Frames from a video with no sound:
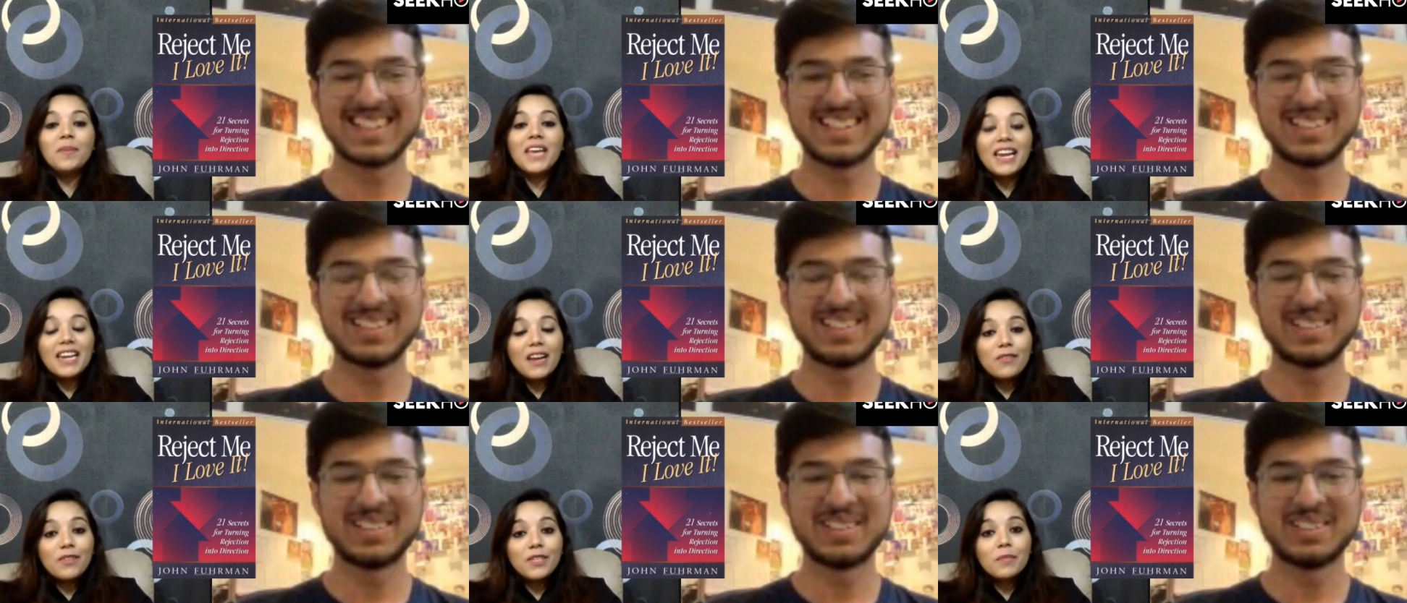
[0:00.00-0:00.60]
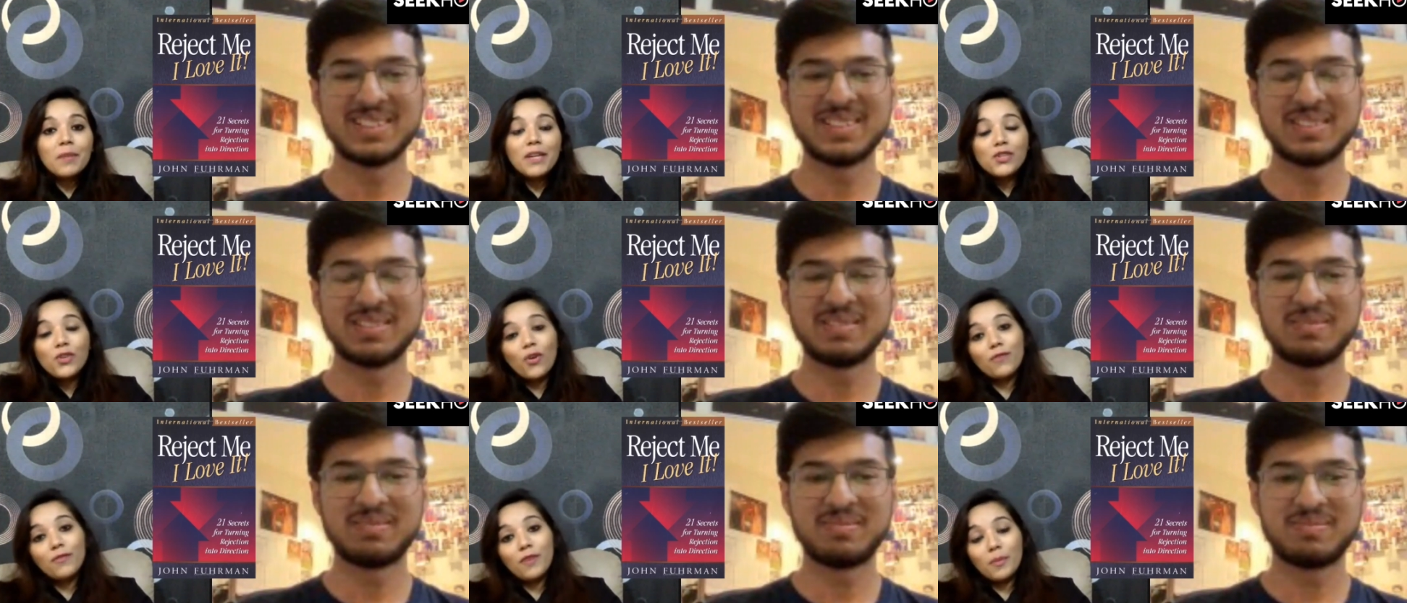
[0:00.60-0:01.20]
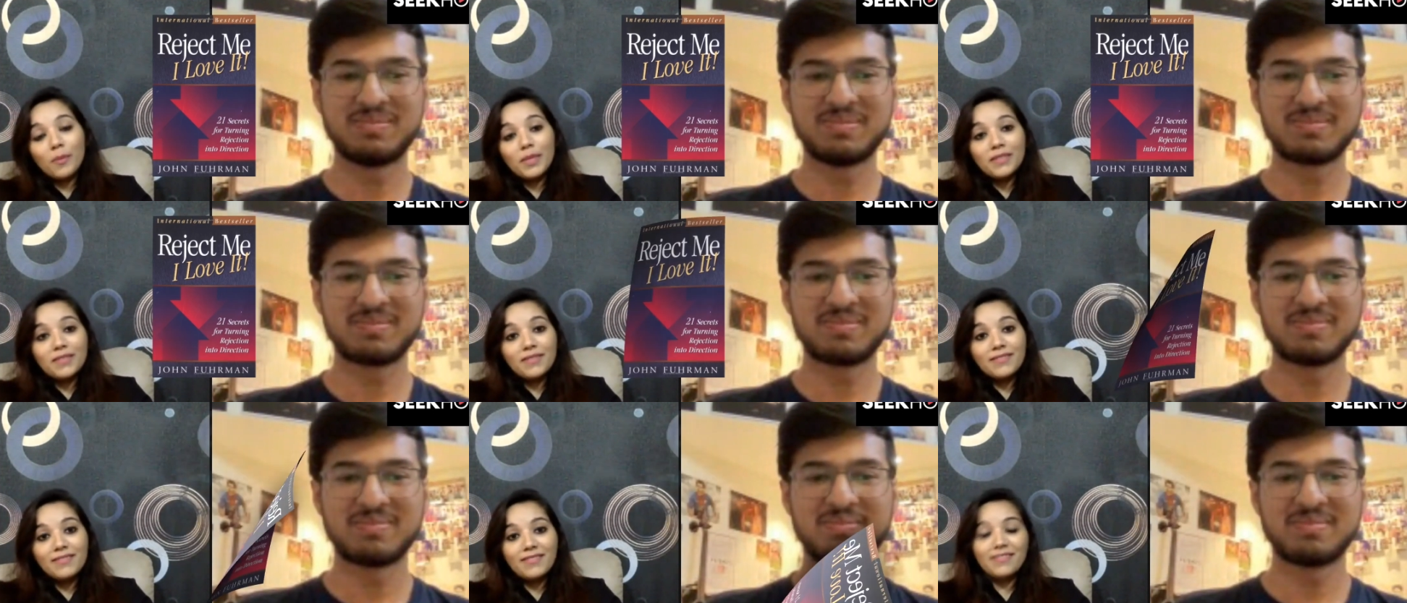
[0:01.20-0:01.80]
Speaker 1: Me, I Love It by John Fuhrman.
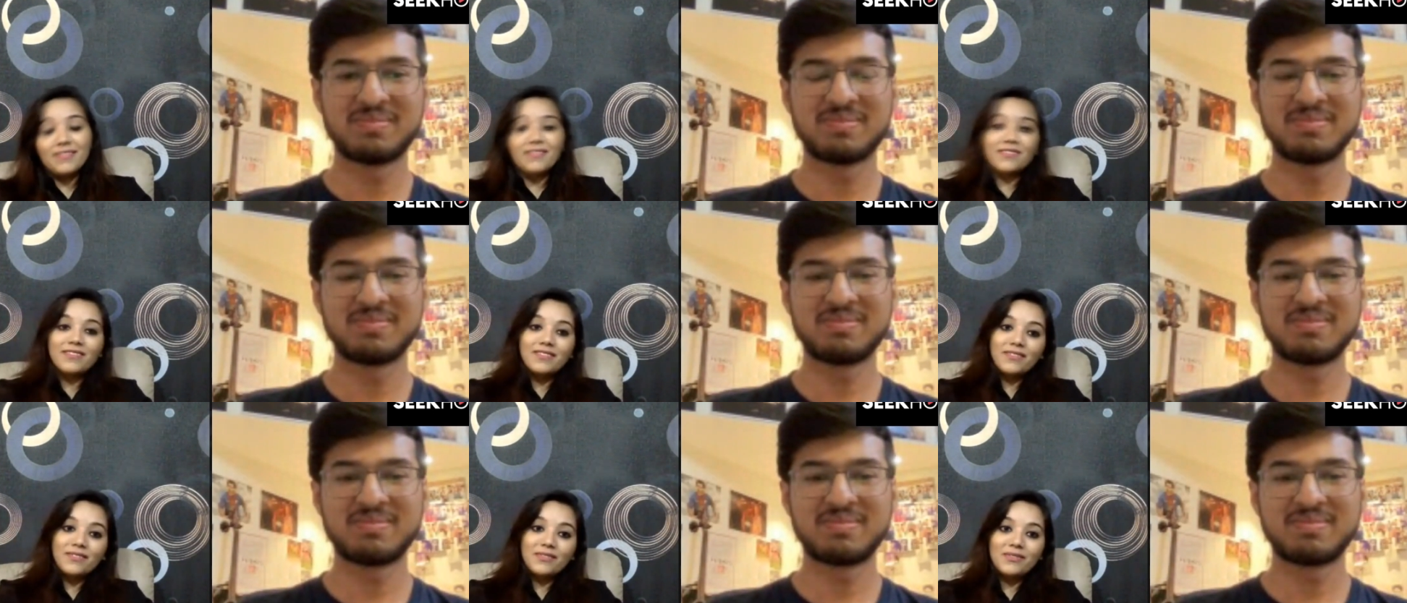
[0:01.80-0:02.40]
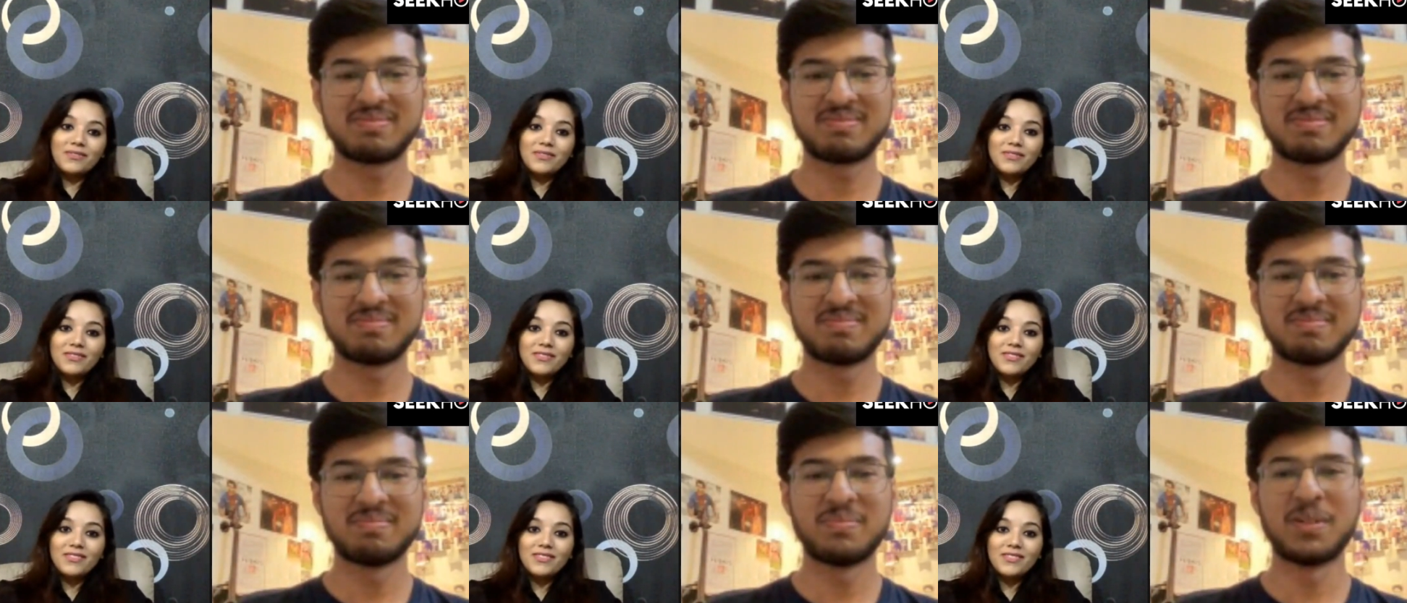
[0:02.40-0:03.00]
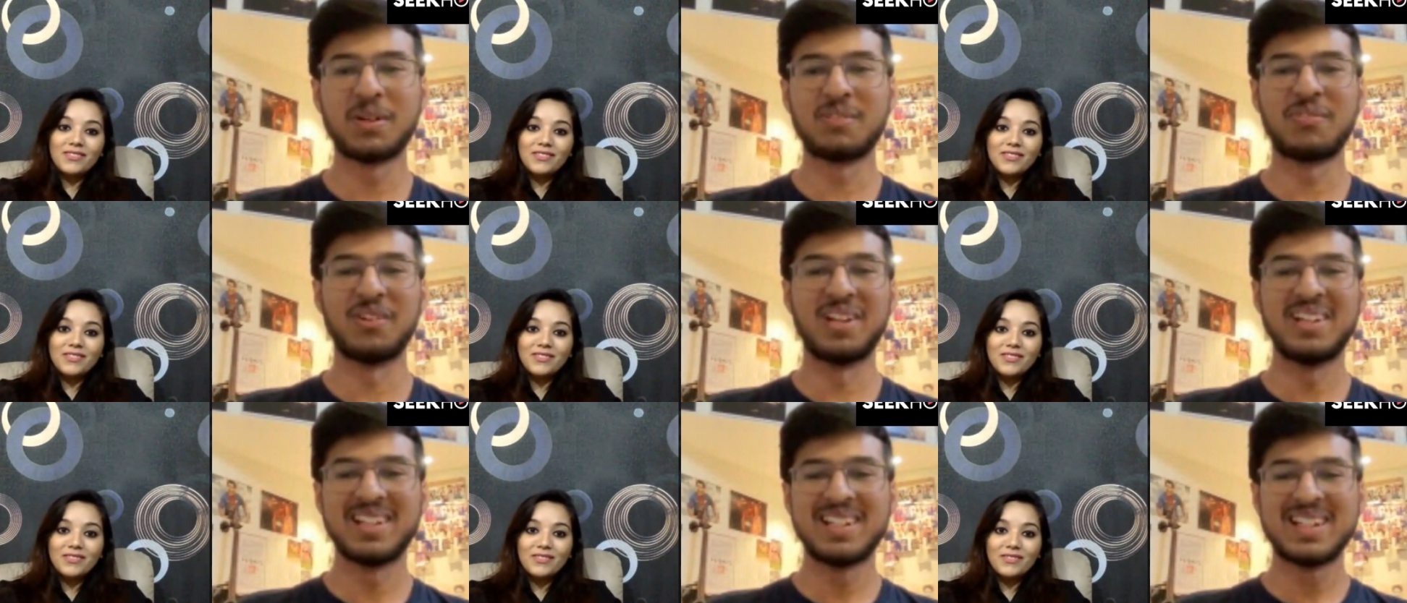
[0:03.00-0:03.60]
Speaker 2: Beautiful.
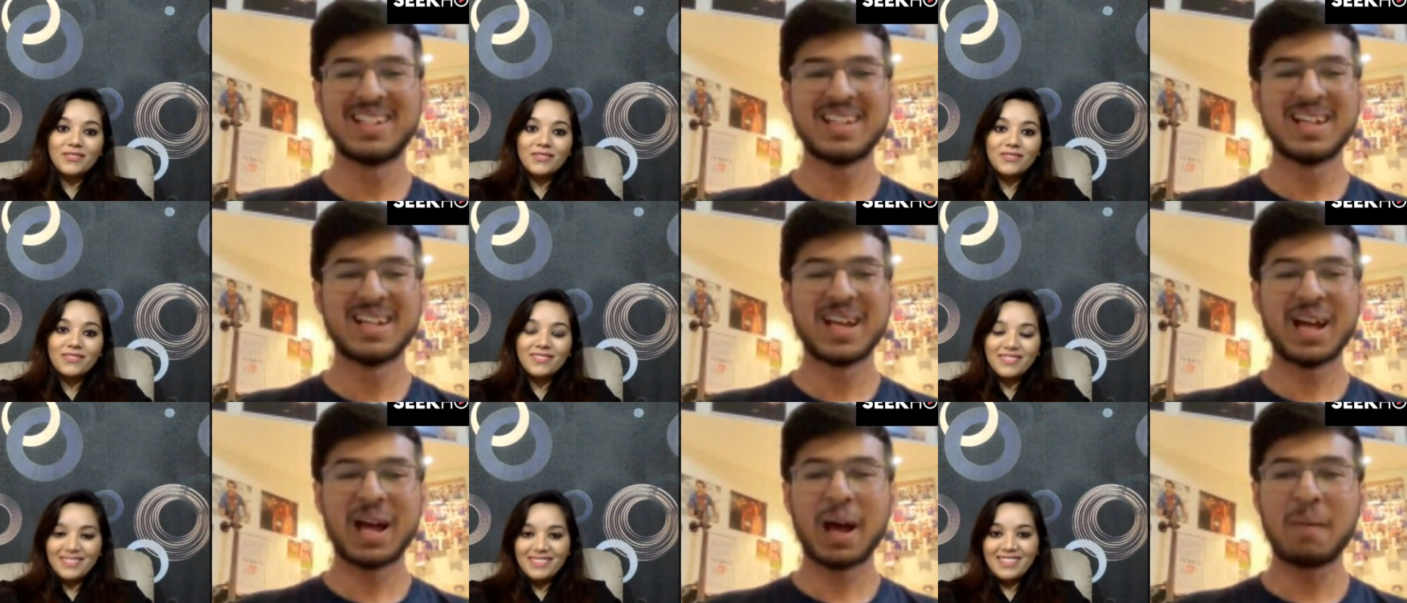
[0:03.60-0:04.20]
A